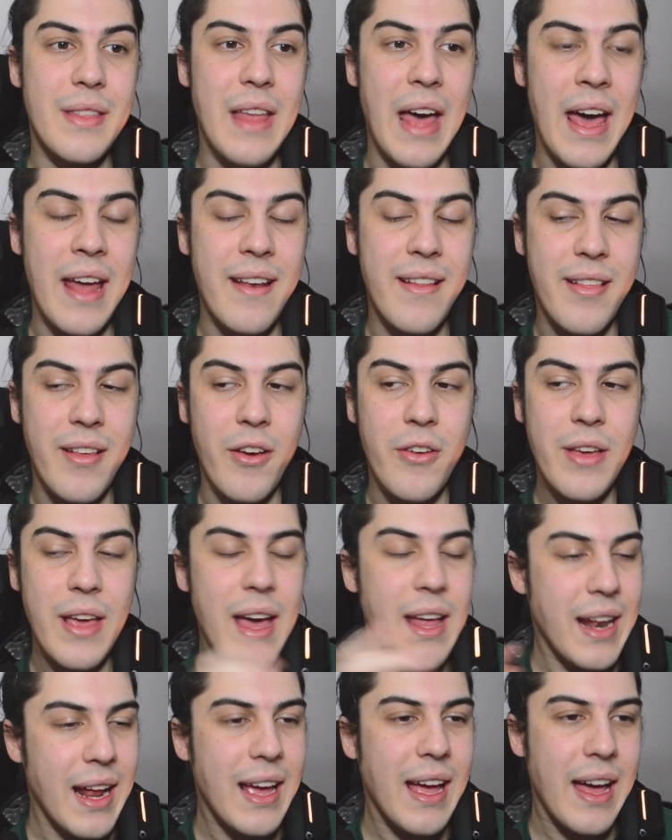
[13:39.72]
think
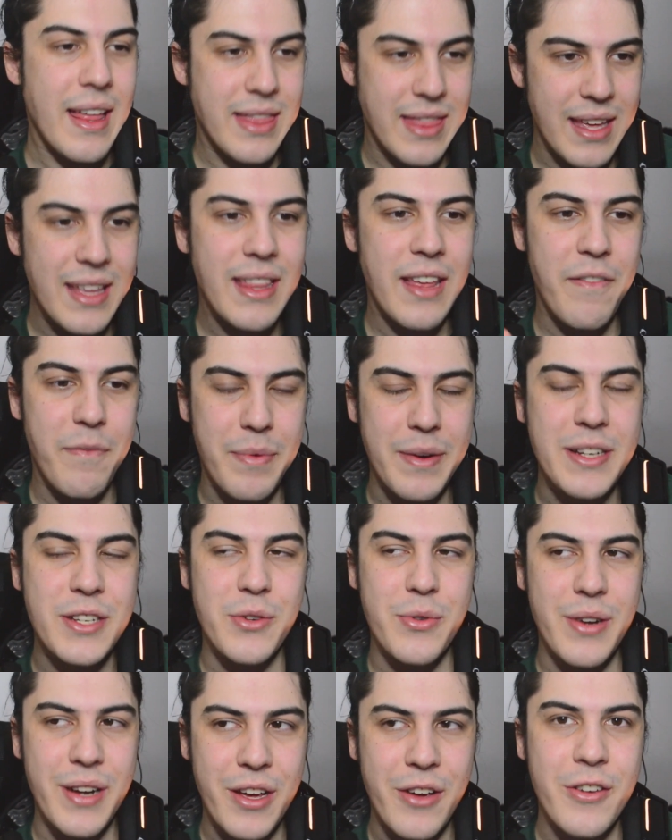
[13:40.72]
they've been
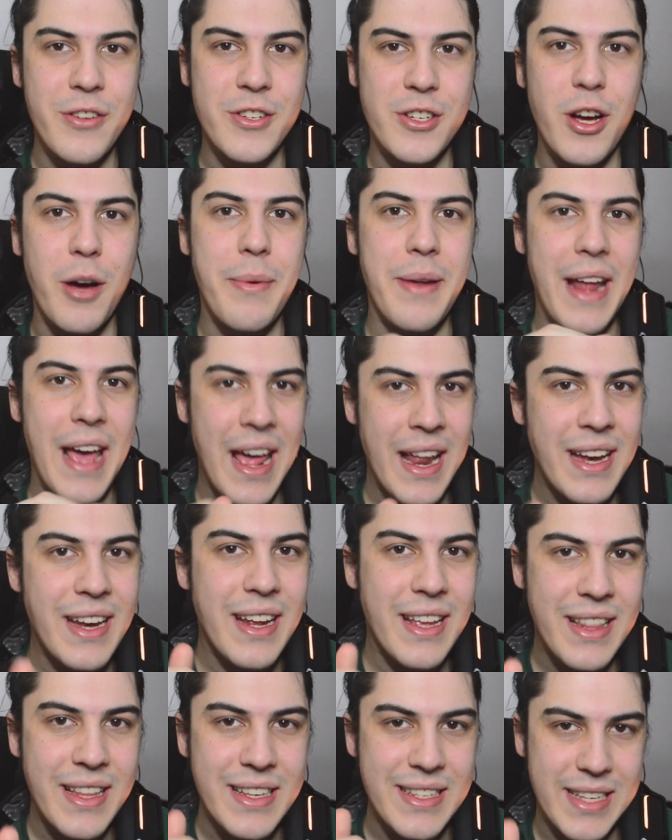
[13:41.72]
doing a good job at
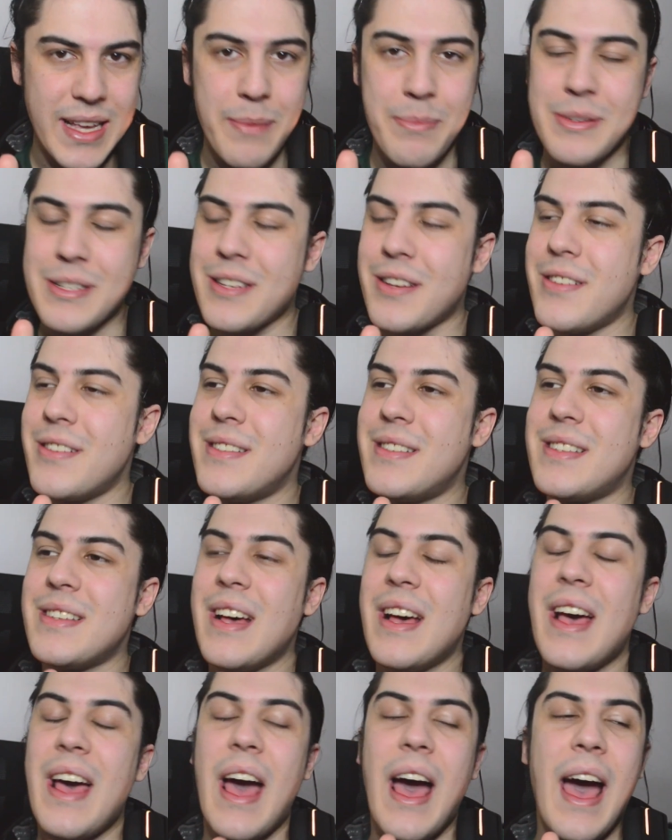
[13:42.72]
ending these episodes,
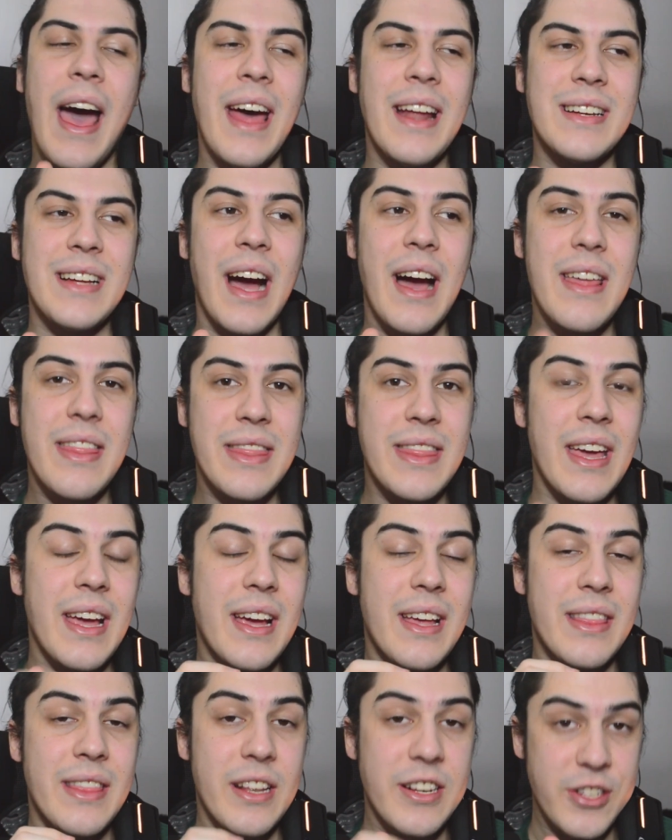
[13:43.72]
and I
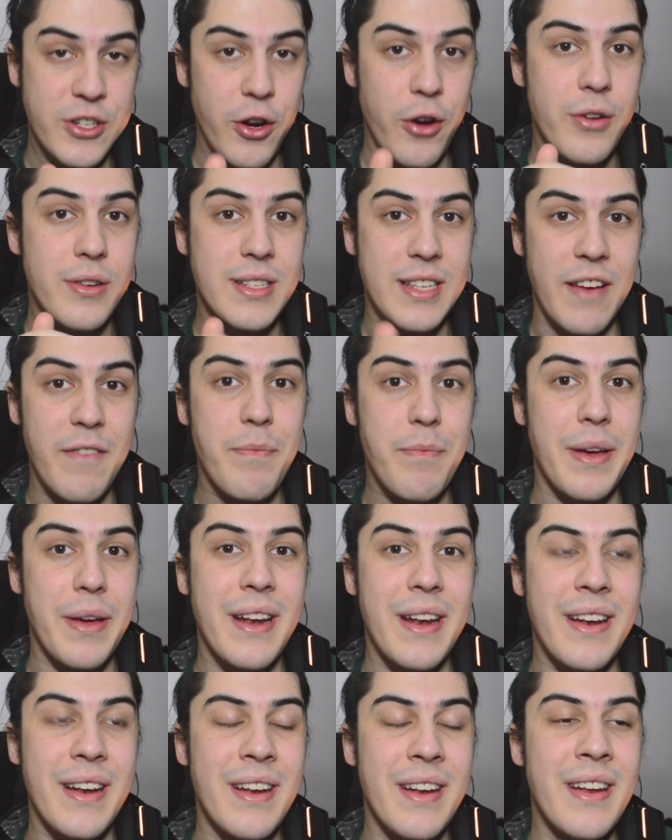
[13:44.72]
think the jokes have
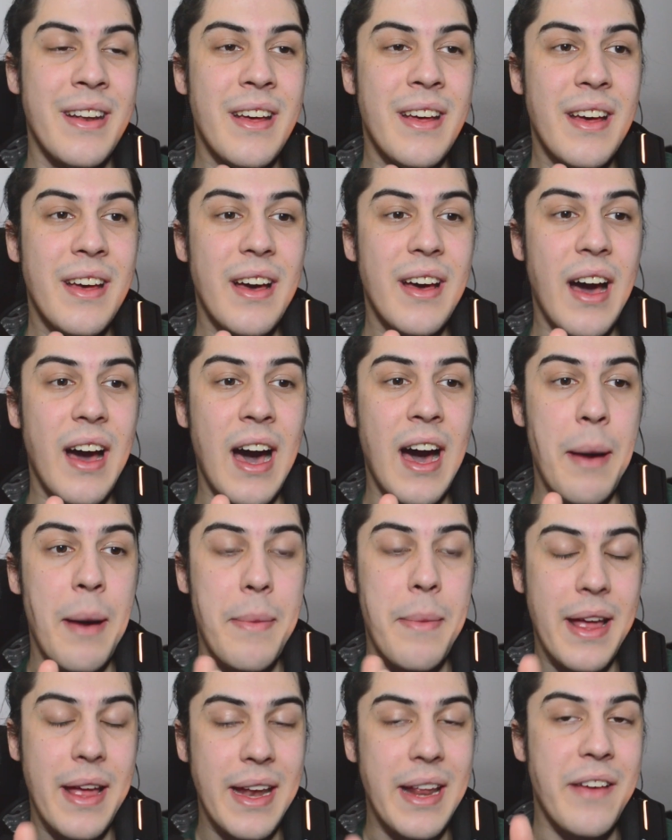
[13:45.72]
been
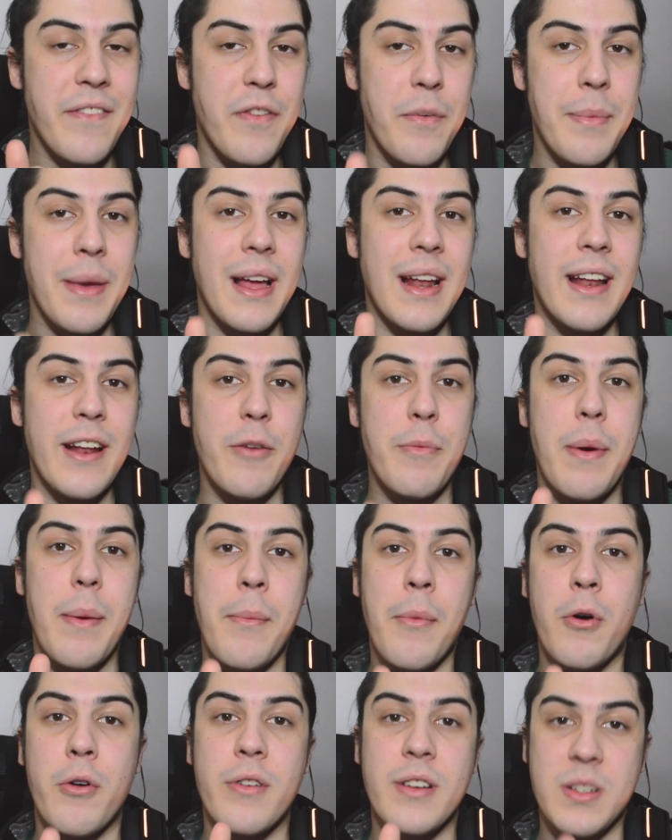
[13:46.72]
hitting for me a little bit
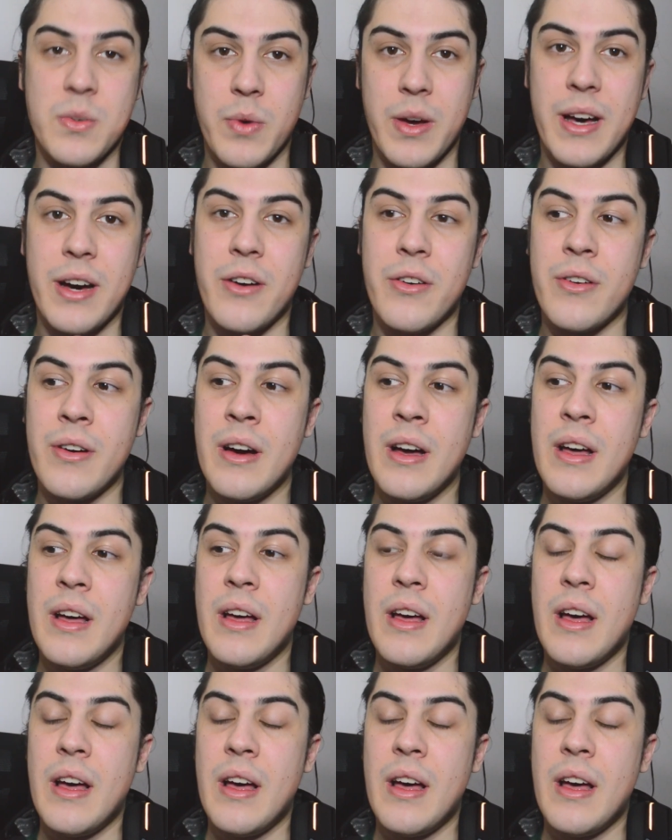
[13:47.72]
more as well.